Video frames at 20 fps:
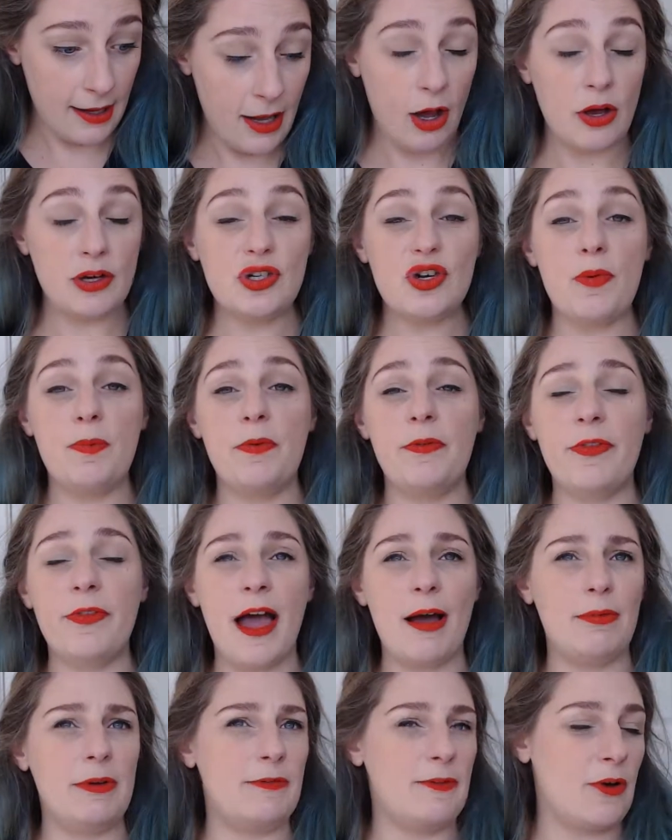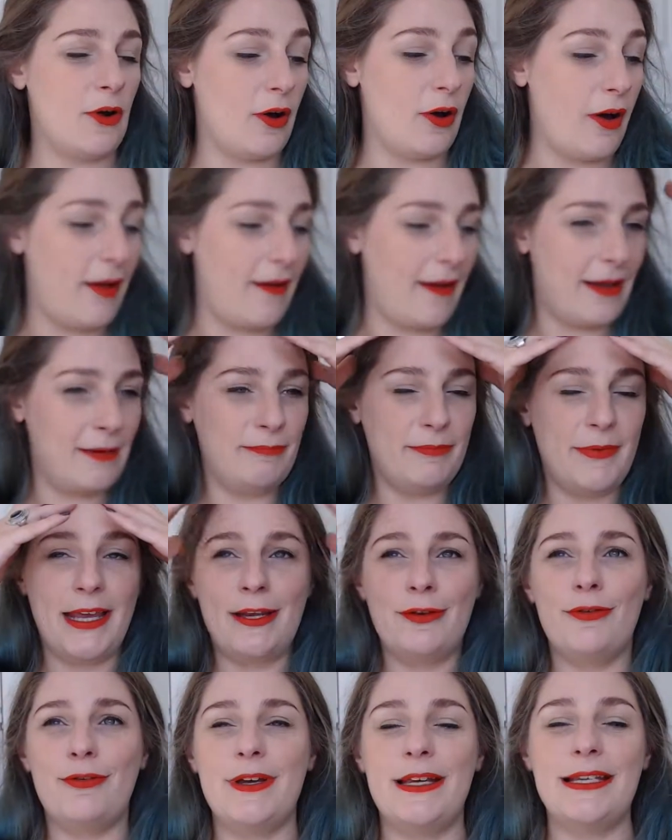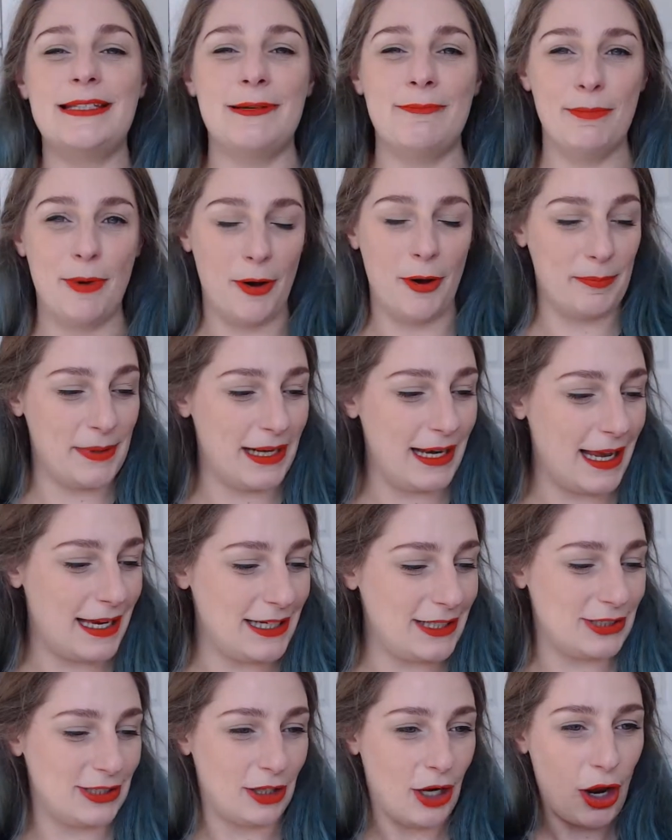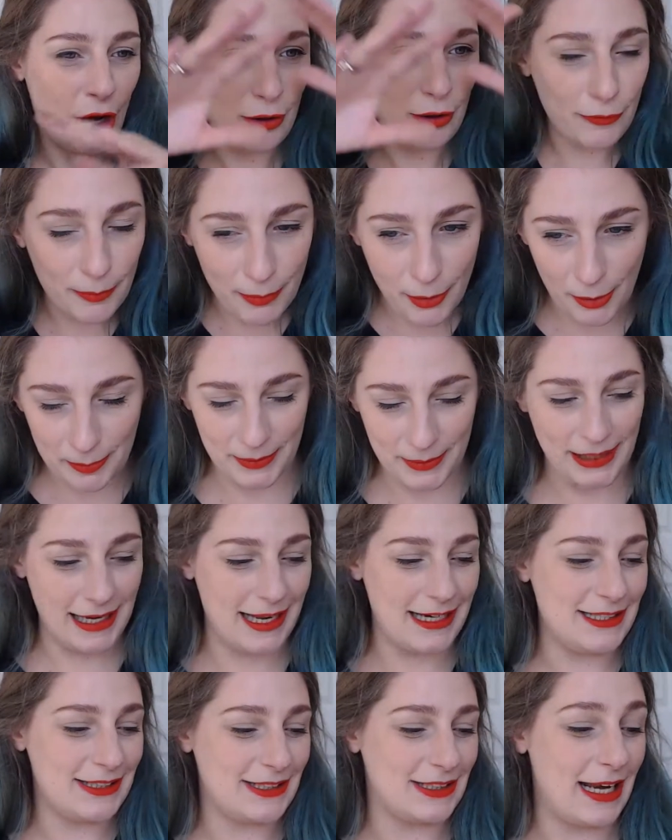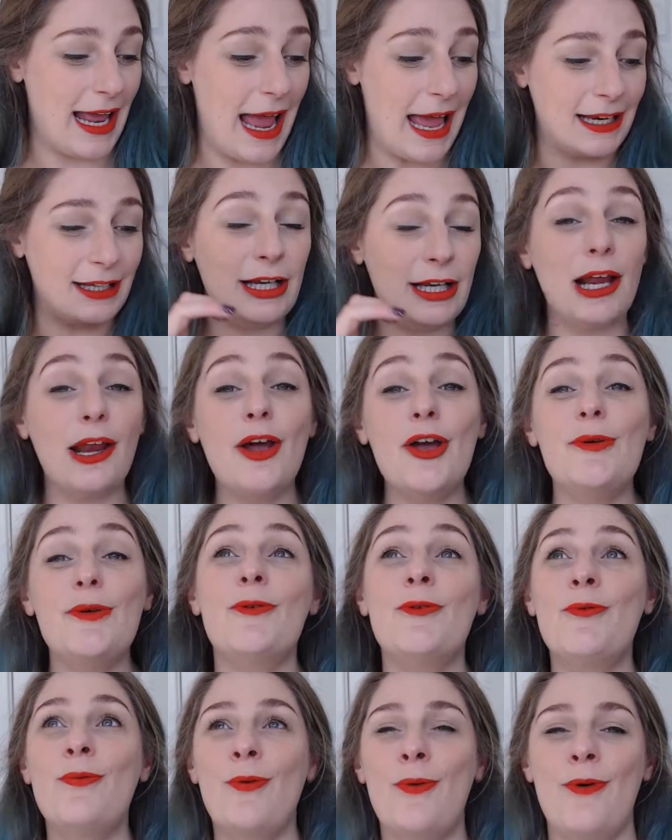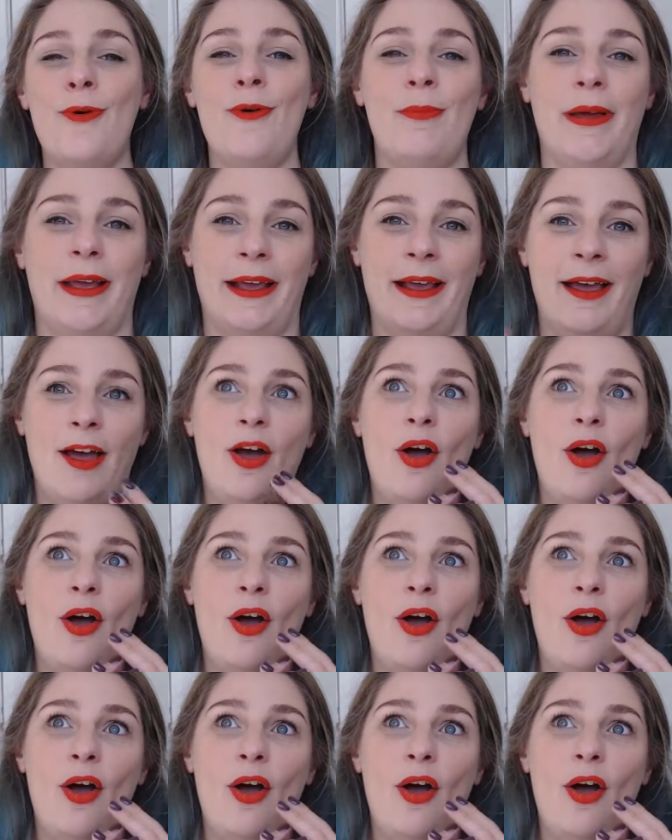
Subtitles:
On top of that, we've got increasing population, overpopulation, and global warming.